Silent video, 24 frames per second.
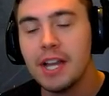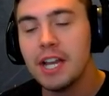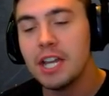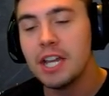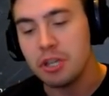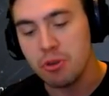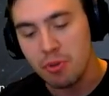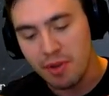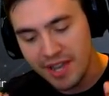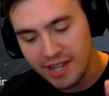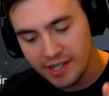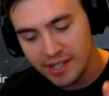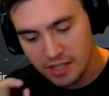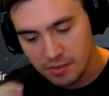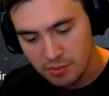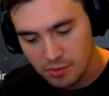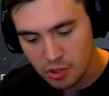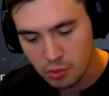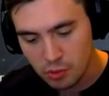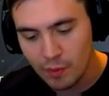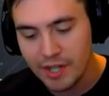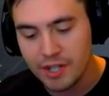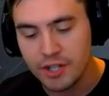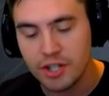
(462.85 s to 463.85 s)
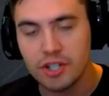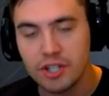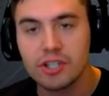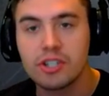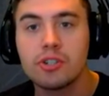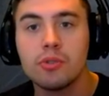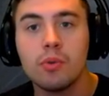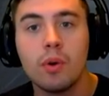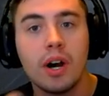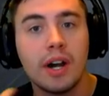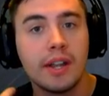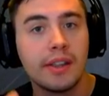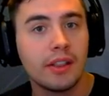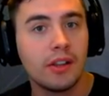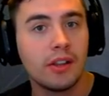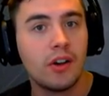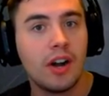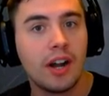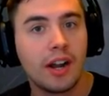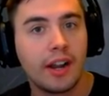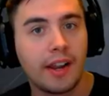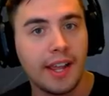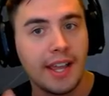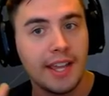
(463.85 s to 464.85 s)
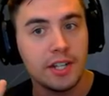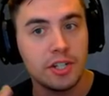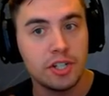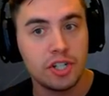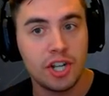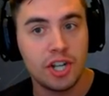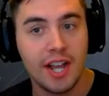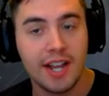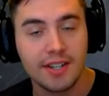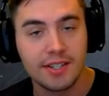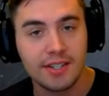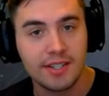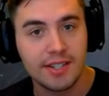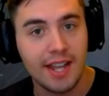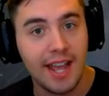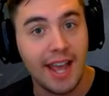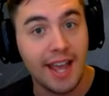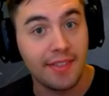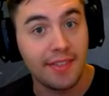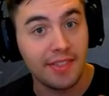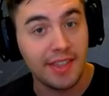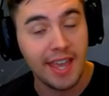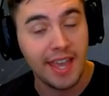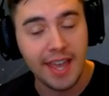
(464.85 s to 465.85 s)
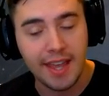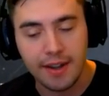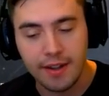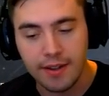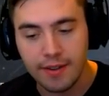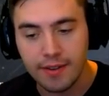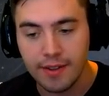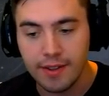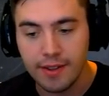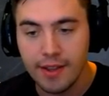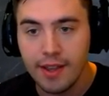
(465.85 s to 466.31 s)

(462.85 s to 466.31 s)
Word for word: You hit some switches to unlock a chest at the end.